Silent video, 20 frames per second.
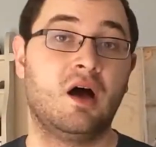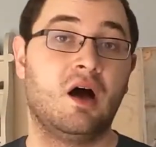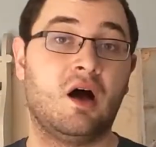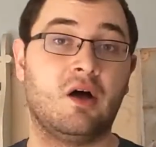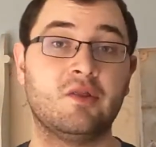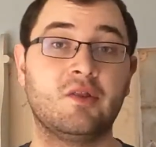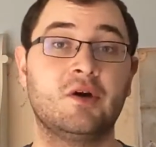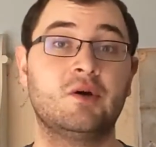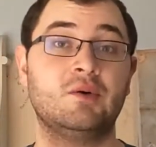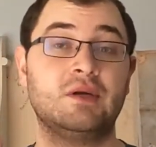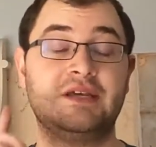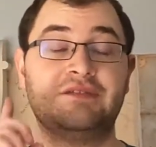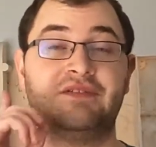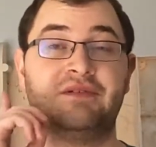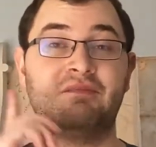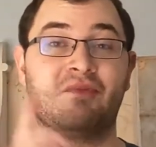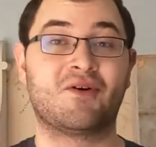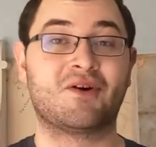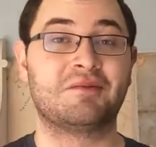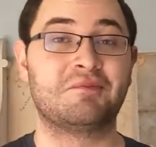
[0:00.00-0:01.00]
Although even
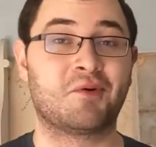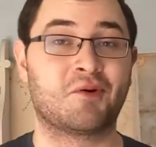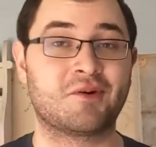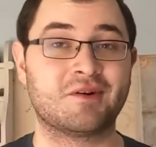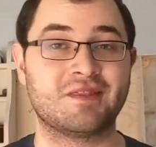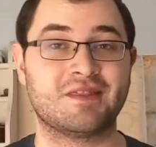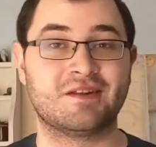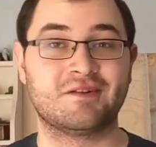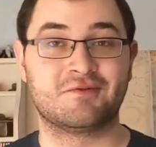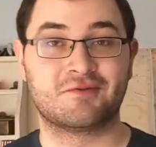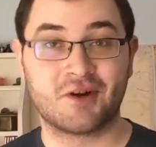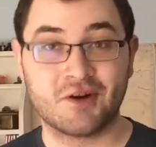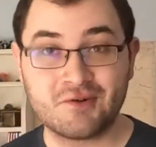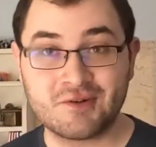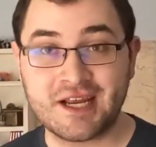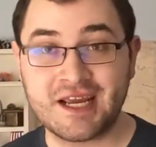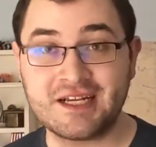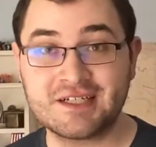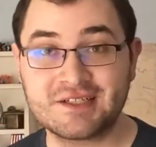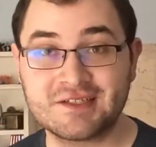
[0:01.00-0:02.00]
more important than
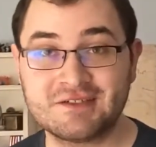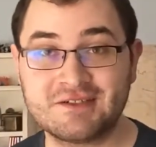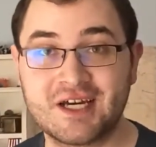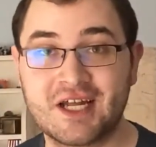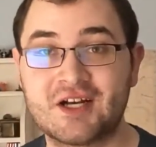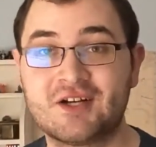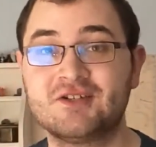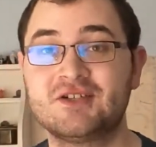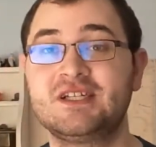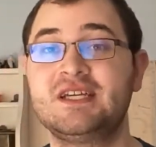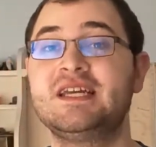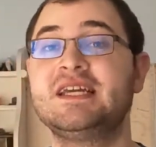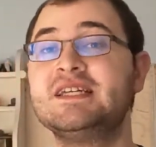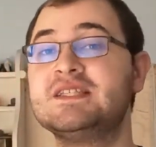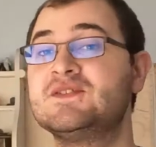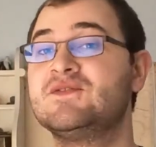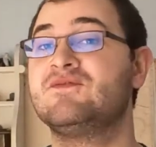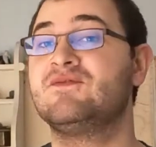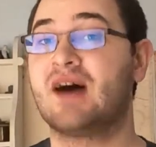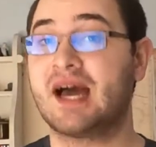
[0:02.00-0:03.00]
rotational energy
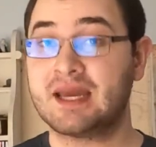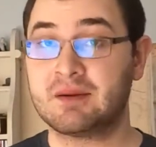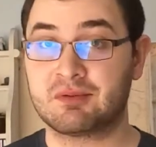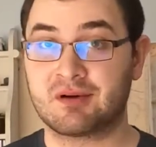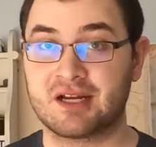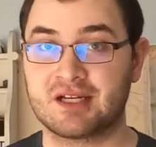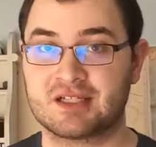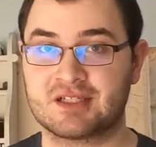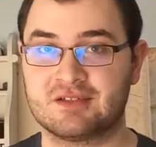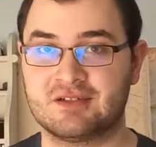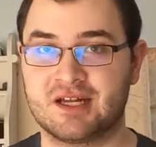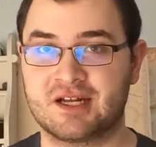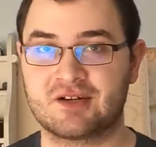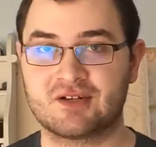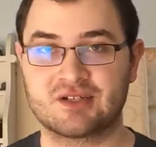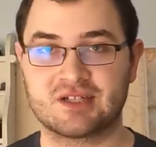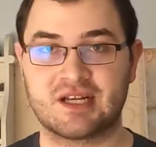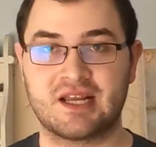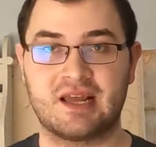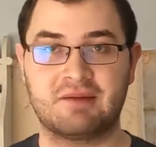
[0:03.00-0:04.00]
is vibrational
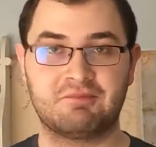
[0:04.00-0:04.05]
energy,